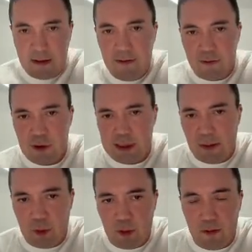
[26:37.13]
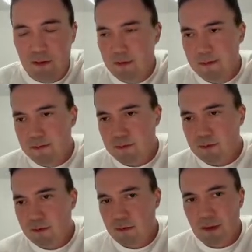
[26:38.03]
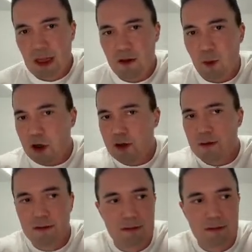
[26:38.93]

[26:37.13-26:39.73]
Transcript: For example, the market